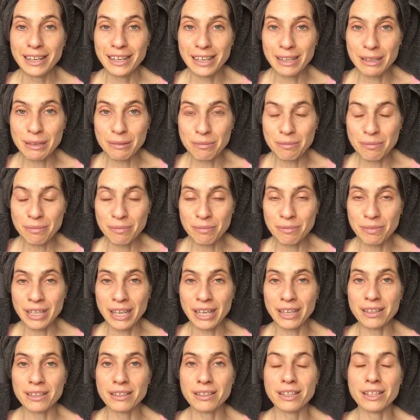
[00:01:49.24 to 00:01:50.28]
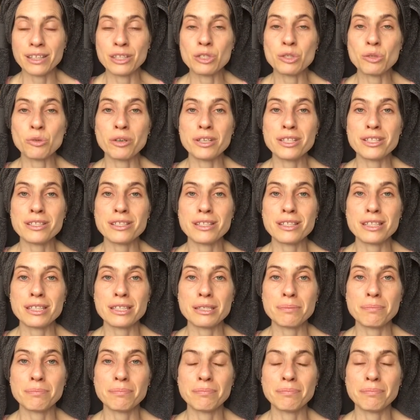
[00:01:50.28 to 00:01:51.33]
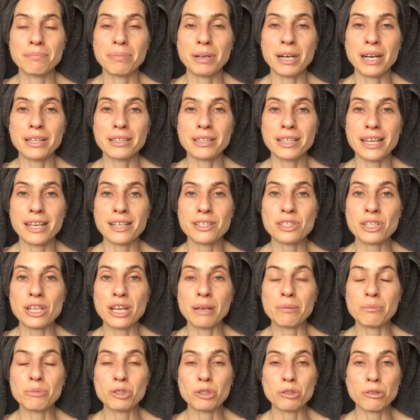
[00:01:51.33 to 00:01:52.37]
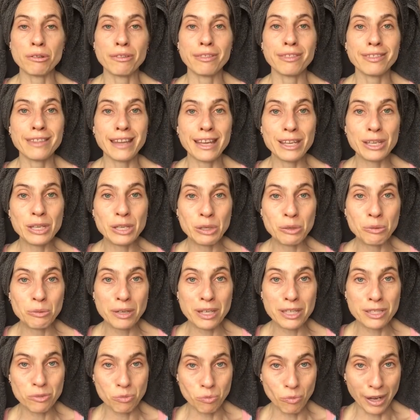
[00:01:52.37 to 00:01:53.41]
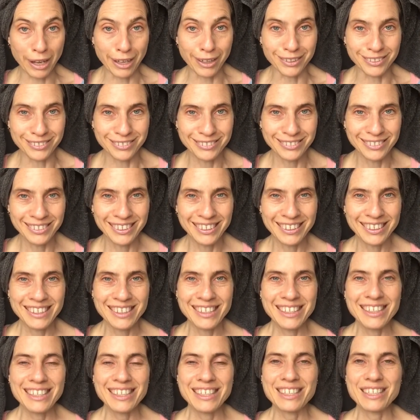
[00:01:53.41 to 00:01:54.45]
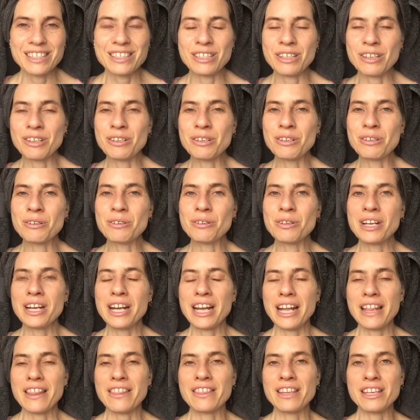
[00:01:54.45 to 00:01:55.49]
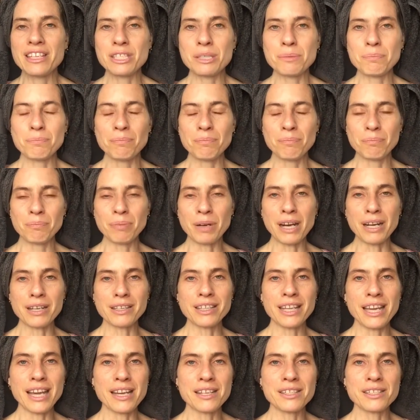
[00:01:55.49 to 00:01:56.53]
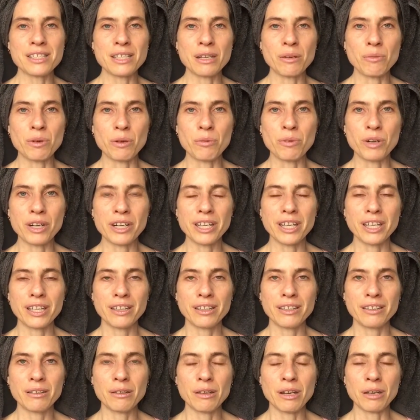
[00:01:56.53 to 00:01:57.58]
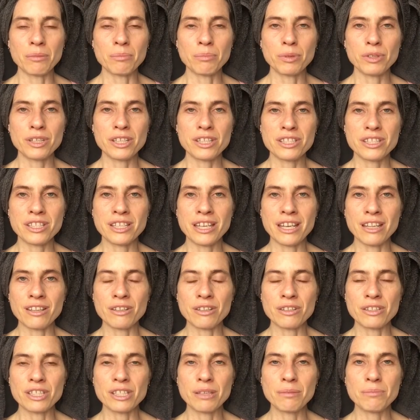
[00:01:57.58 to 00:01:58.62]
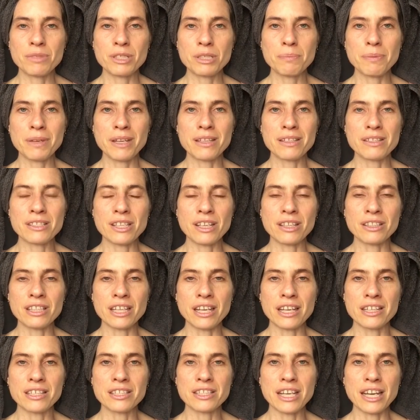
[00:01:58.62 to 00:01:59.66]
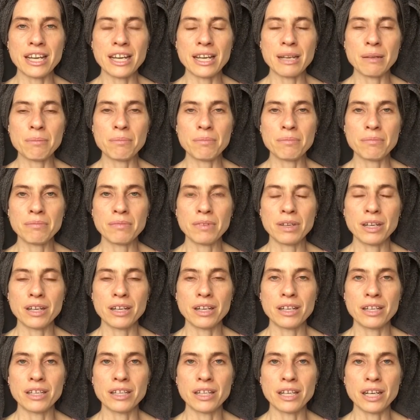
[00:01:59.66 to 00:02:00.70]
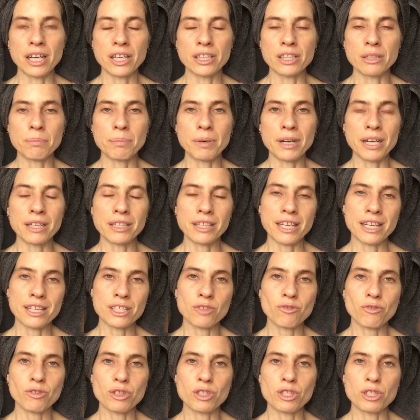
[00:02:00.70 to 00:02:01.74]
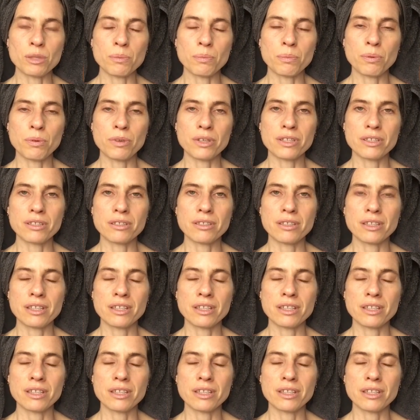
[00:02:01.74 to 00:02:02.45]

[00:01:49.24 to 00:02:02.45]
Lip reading: that enjoys these podcasts, I'm sure, thank you as well. So this podcast that we're working on putting together, Tim spends a lot of time on the podcast for the support